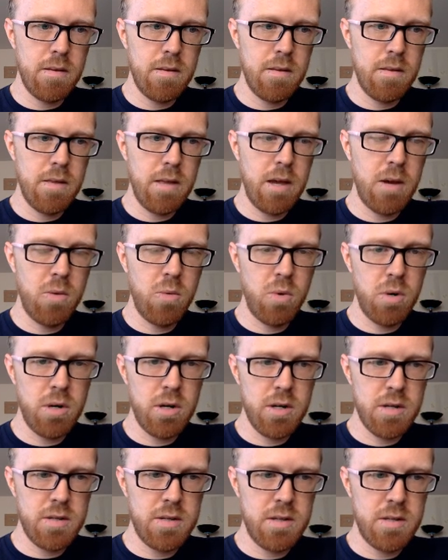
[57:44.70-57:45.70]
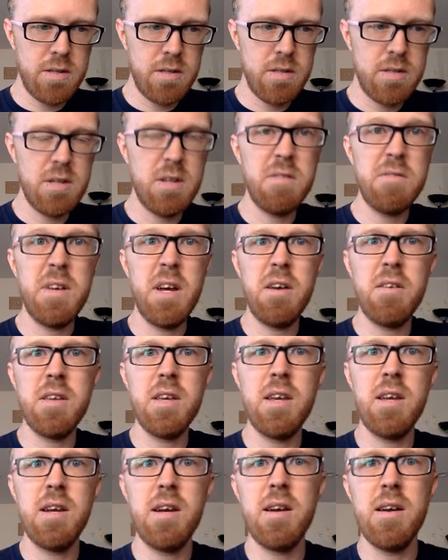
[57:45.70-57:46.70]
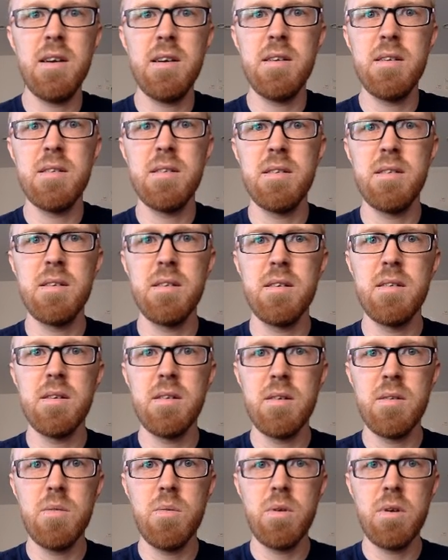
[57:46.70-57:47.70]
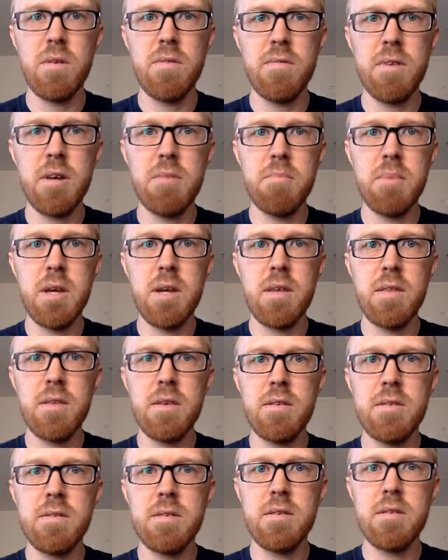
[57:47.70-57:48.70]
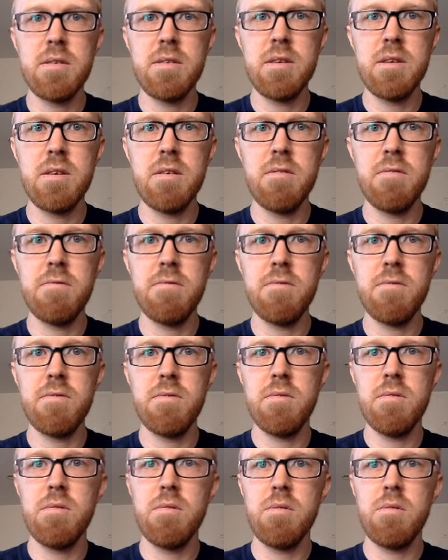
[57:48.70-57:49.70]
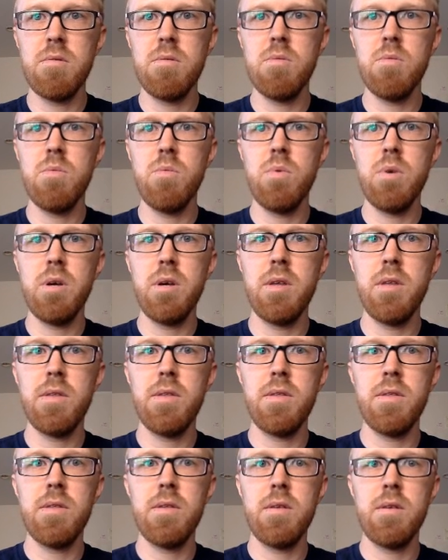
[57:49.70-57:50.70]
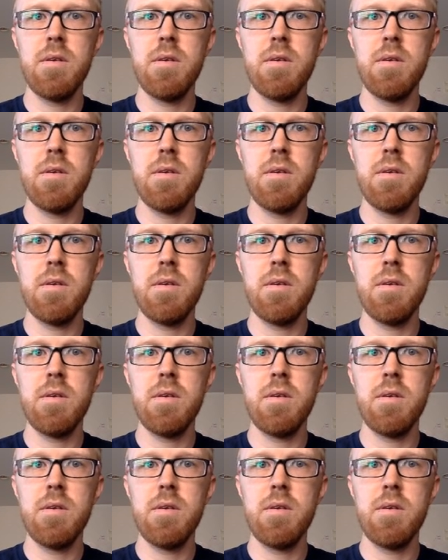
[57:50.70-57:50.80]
That works as a div out here. What if I make this a div with